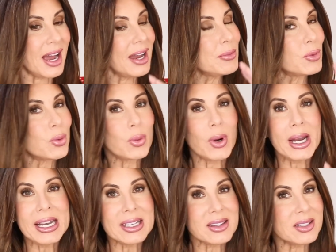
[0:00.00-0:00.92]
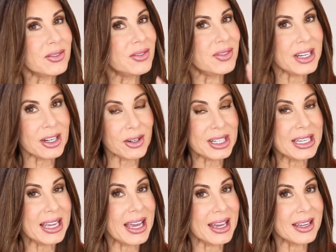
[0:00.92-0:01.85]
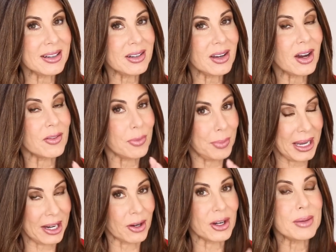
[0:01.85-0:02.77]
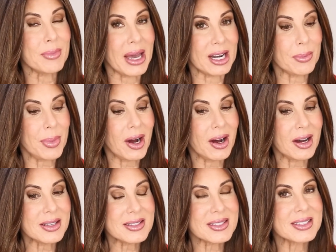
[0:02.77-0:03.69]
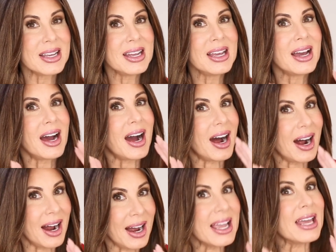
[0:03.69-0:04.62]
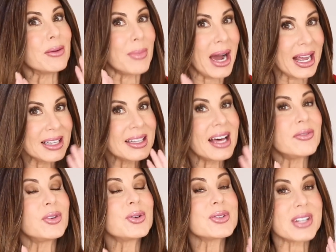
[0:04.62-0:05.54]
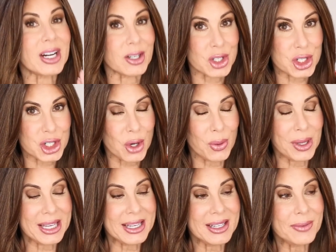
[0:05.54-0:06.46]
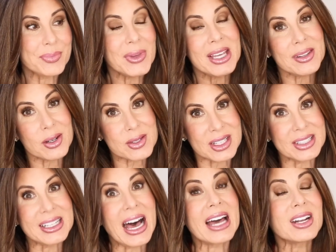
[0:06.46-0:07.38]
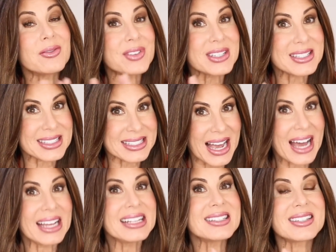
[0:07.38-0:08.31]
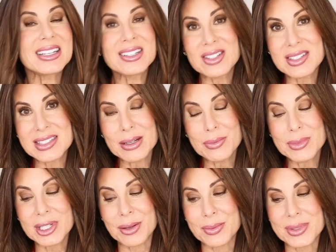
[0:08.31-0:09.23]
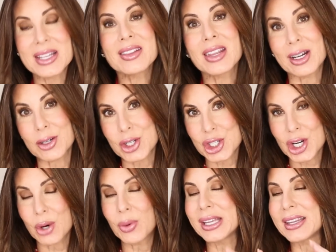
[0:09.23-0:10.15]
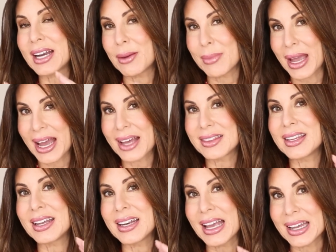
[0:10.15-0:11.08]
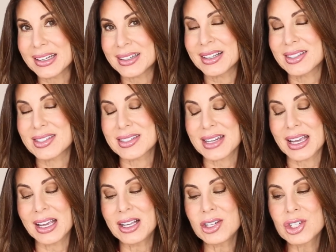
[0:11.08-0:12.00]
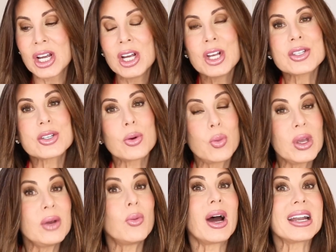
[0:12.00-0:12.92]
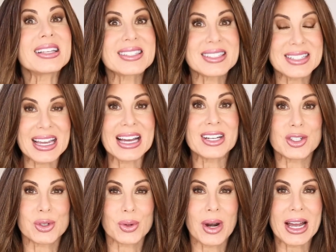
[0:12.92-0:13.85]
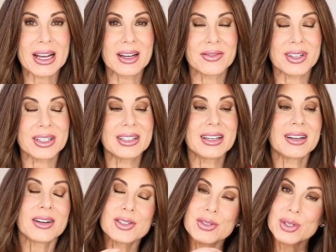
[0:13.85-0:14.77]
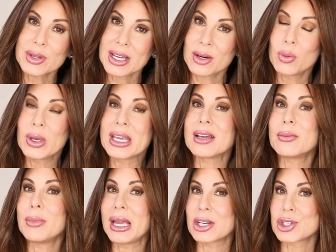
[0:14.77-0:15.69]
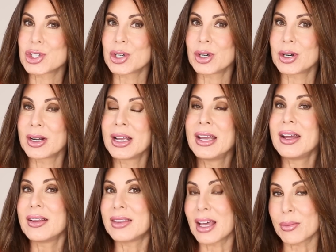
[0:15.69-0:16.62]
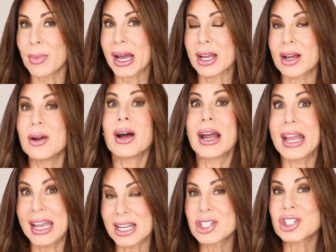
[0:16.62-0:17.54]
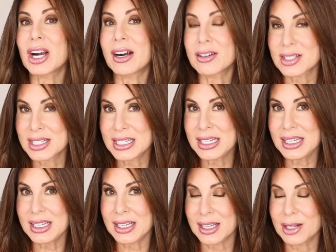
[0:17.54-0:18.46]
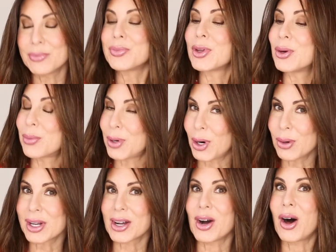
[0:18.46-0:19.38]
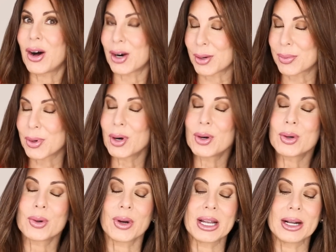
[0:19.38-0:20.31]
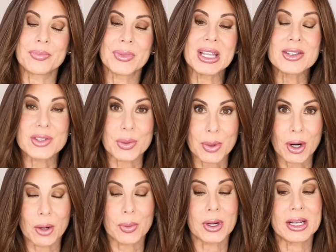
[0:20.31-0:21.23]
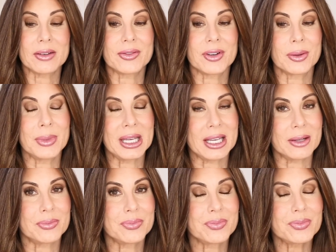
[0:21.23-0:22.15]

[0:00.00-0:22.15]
I'm right at the very end of perimenopause and my levels are showing it. And there's a lot of signs and symptoms that are showing that I'm at that ending stage. So we want to stay on track of it so that we can make sure that my HRT protocol or program is appropriate for me.